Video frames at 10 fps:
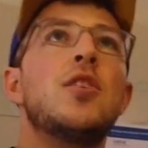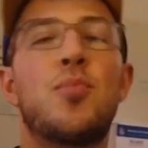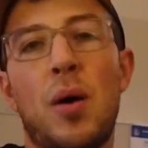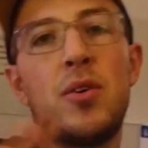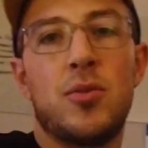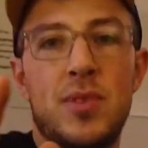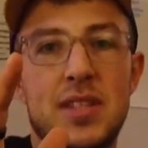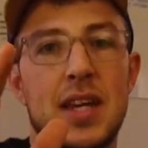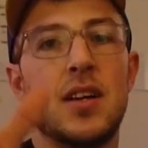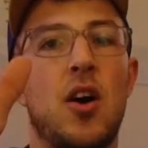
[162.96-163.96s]
You've probably heard me
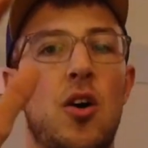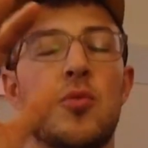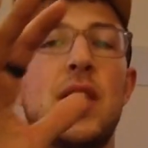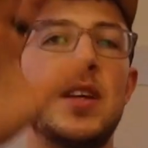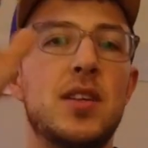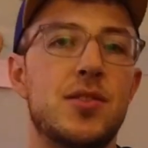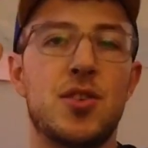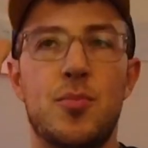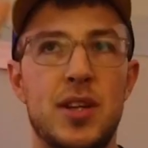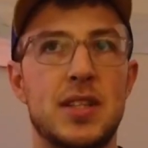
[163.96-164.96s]
say it already
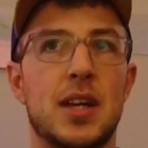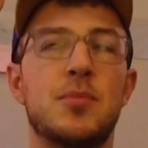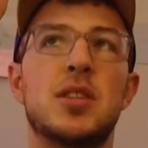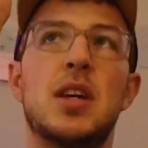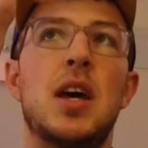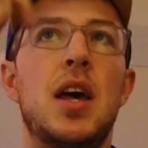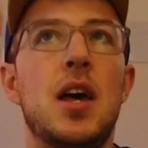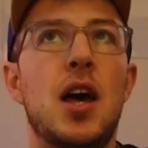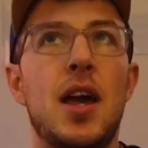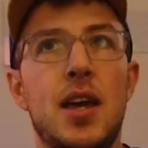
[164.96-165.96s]
so many times,
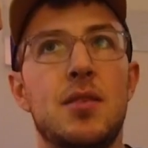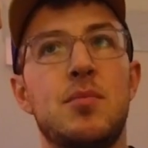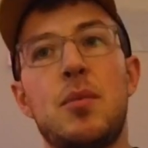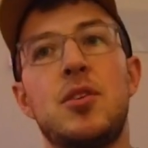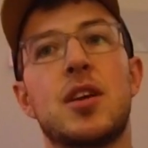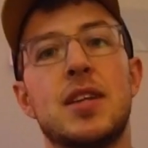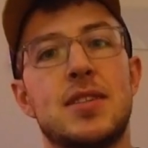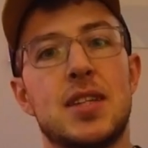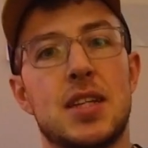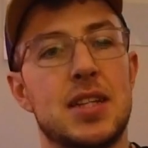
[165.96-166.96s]
and maybe you're
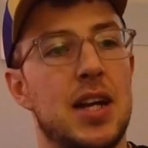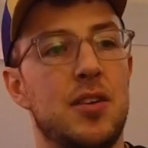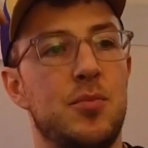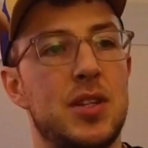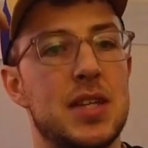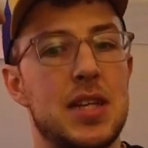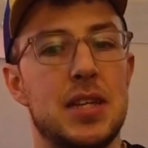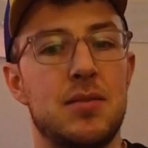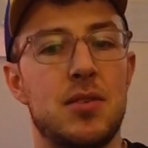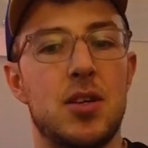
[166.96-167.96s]
getting sick and tired of me saying
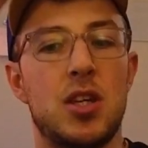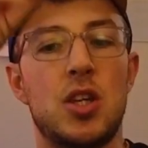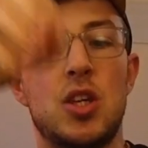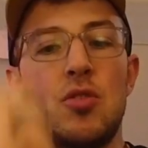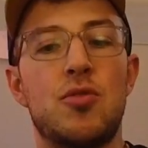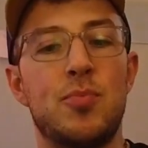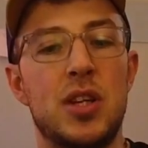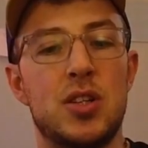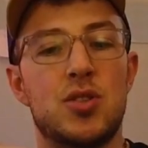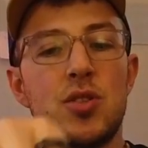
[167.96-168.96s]
it. Youth
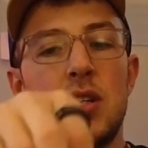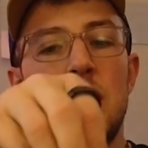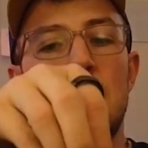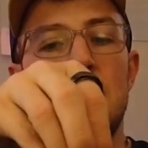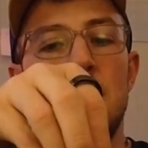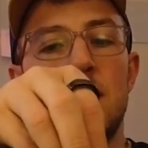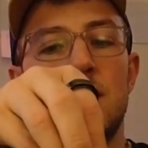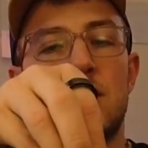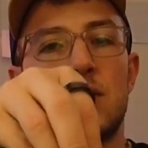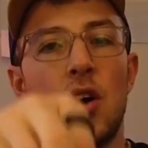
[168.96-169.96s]
ministry
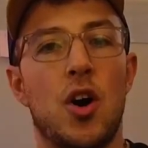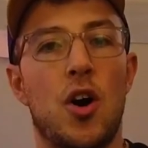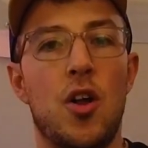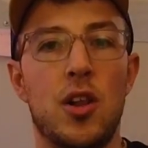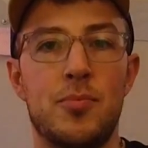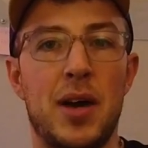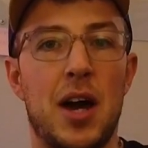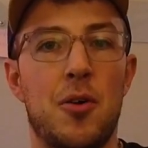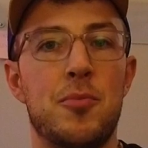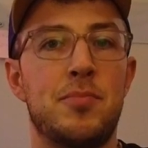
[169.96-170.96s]
is all
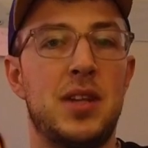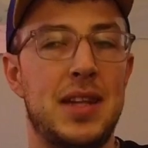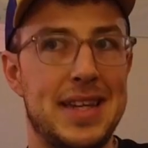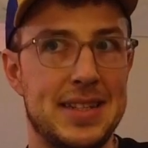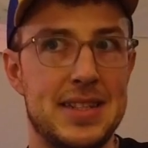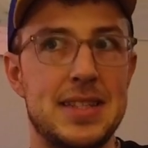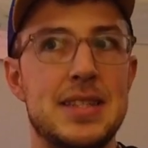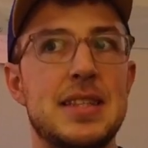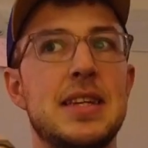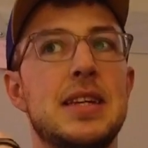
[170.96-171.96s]
about planting
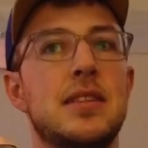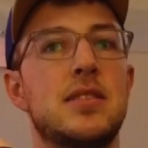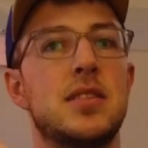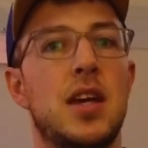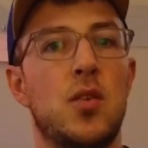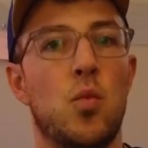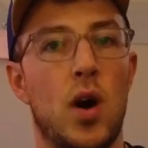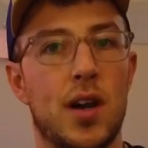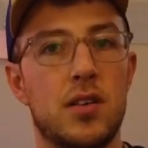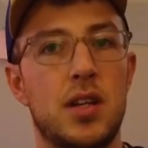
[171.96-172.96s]
seeds and
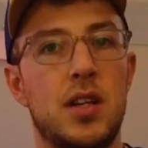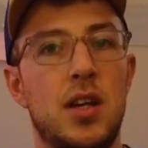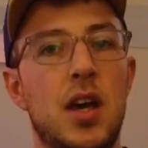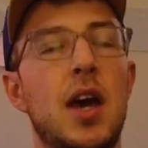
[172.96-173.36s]
watering.